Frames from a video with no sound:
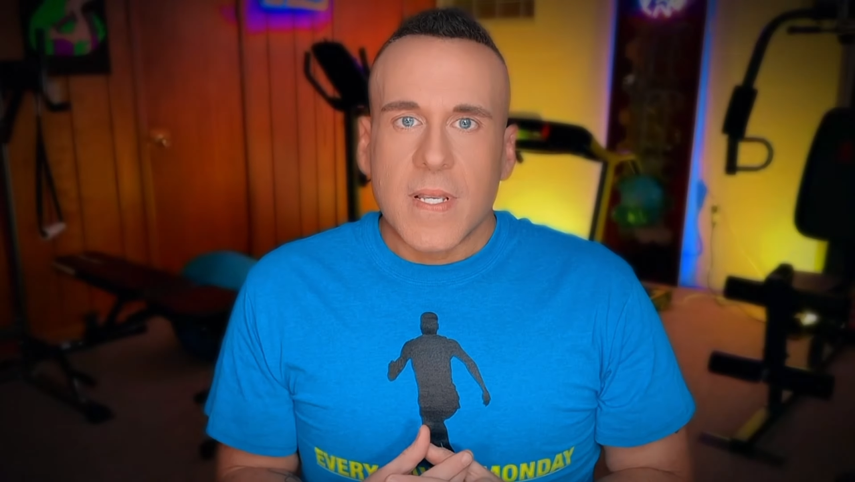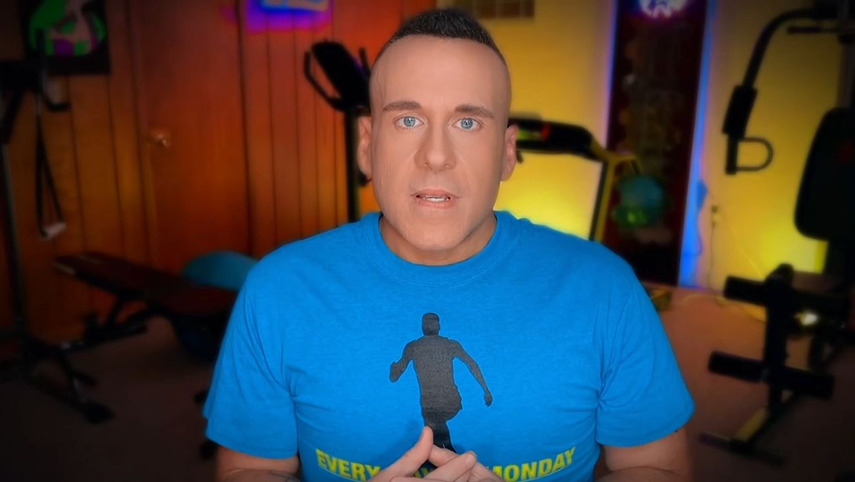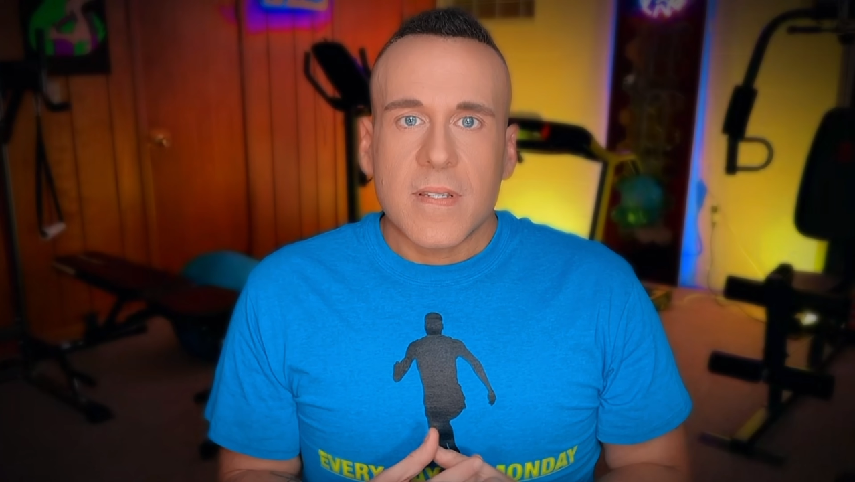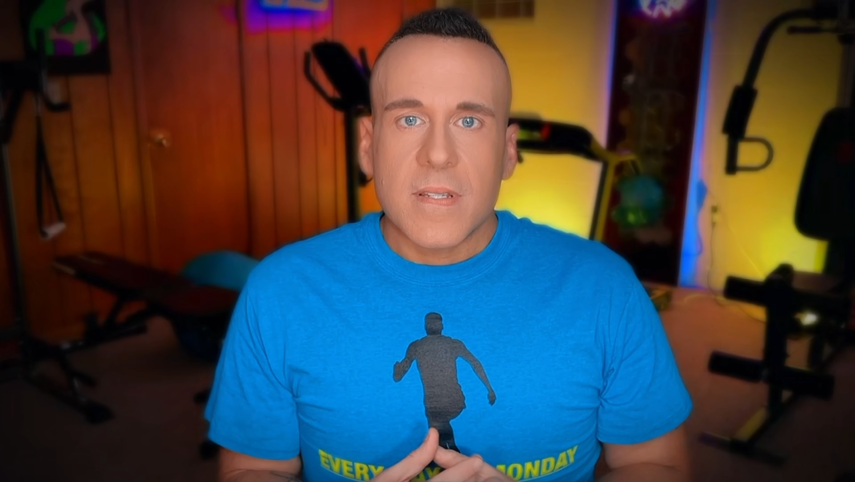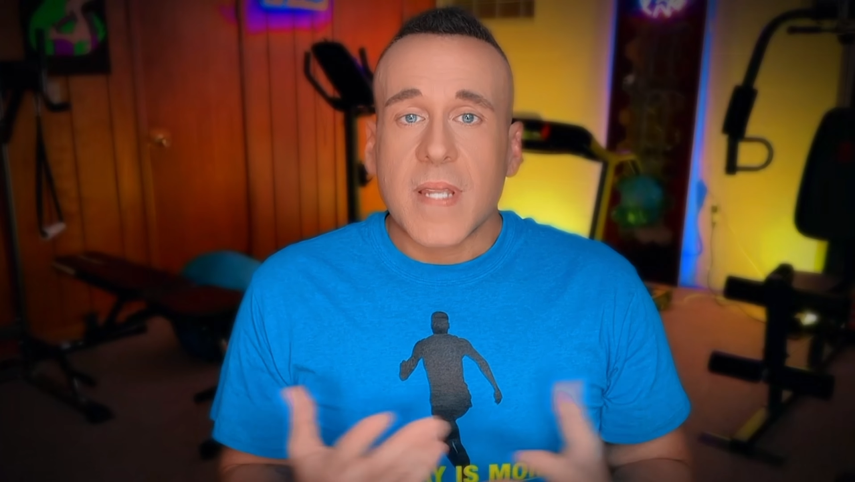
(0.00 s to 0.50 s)

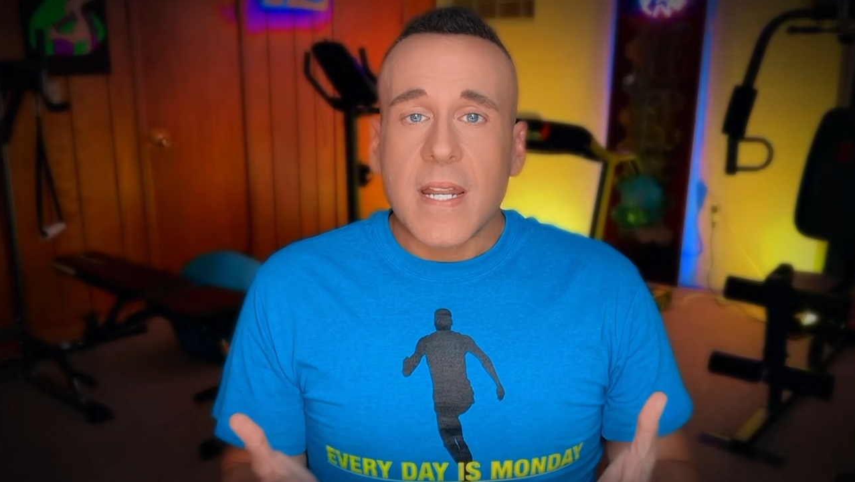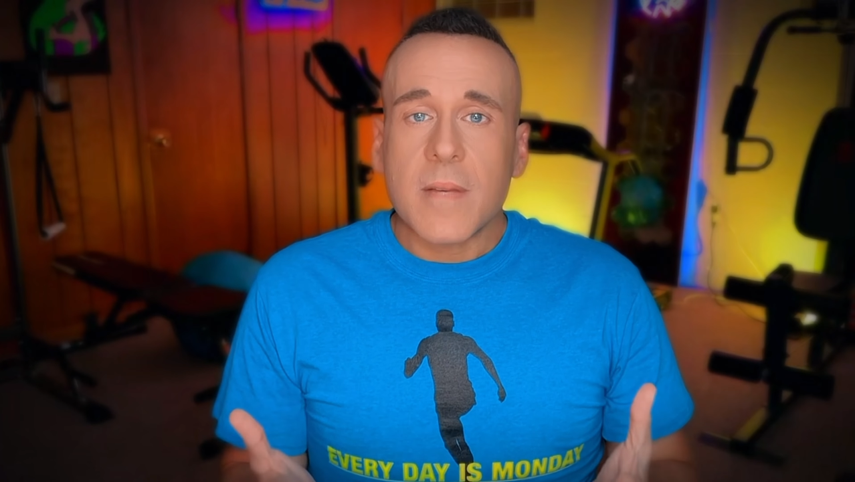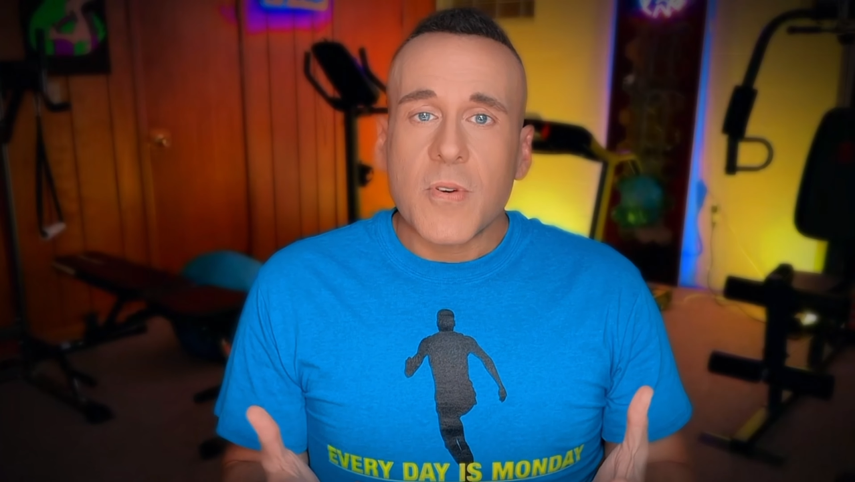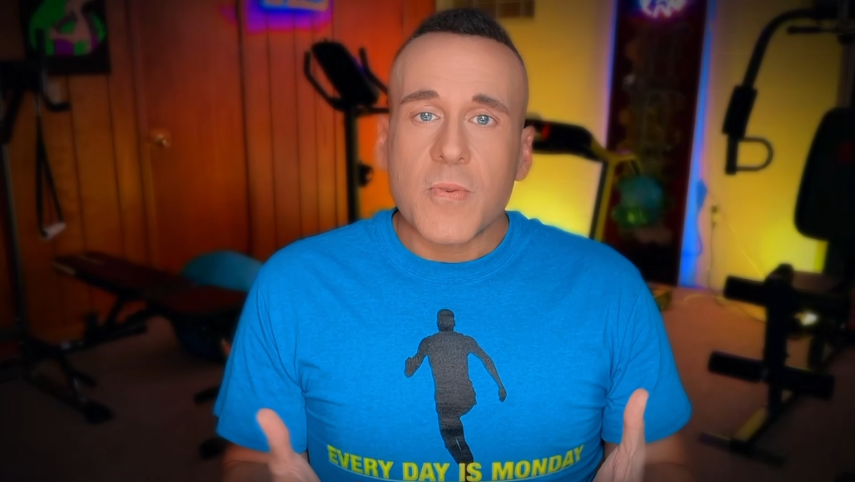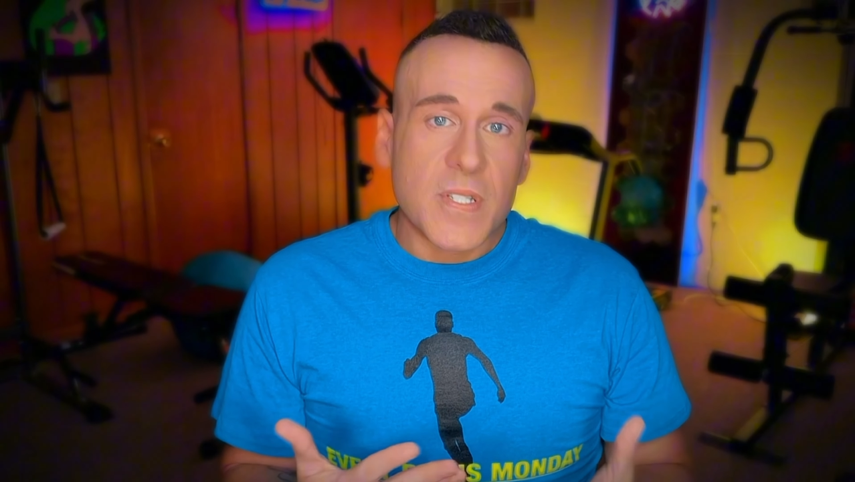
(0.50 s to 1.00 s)

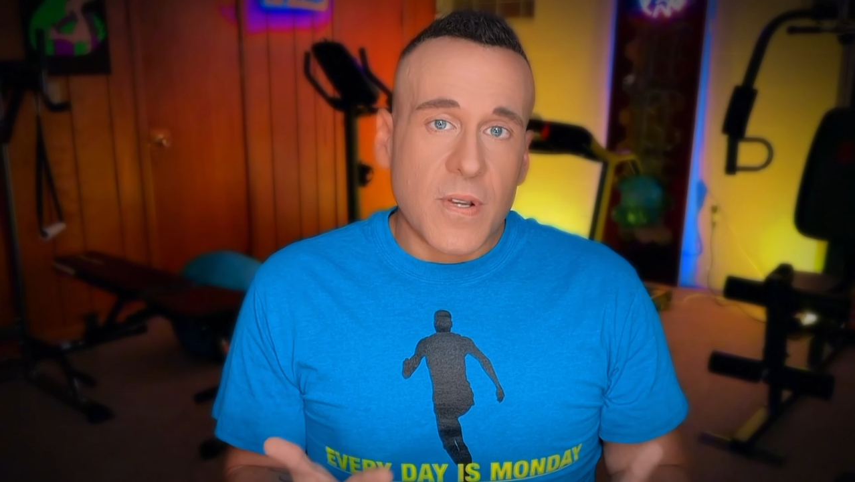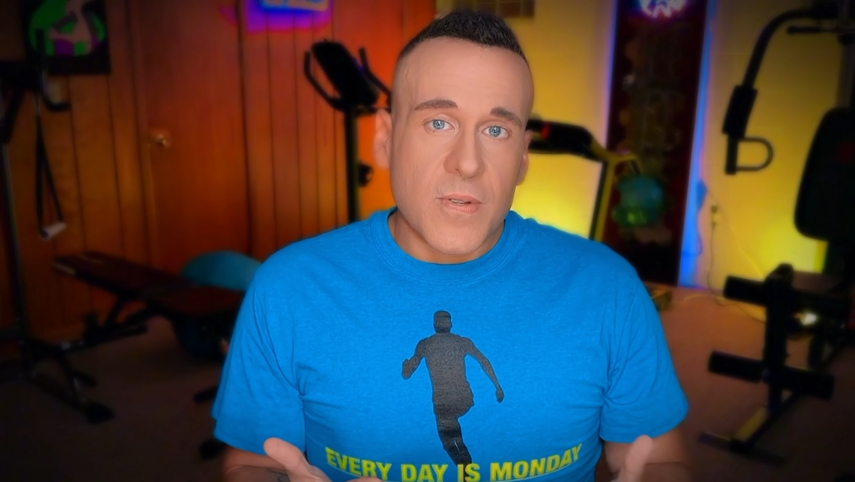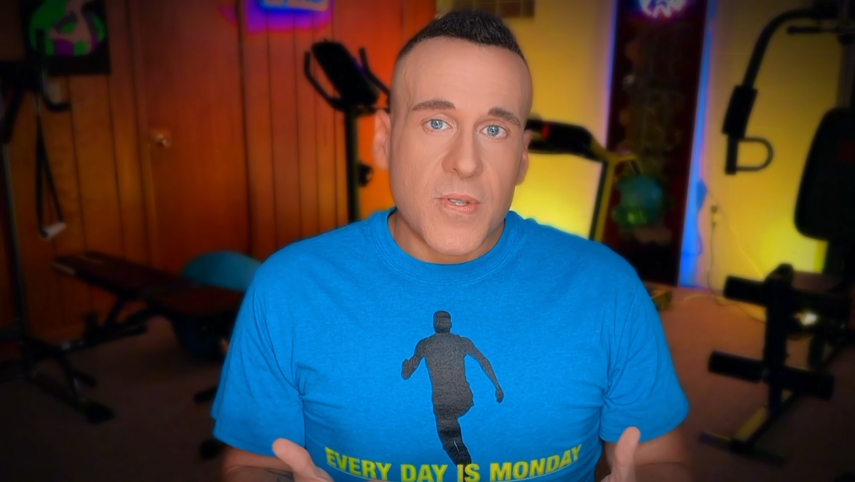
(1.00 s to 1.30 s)
Sustainable results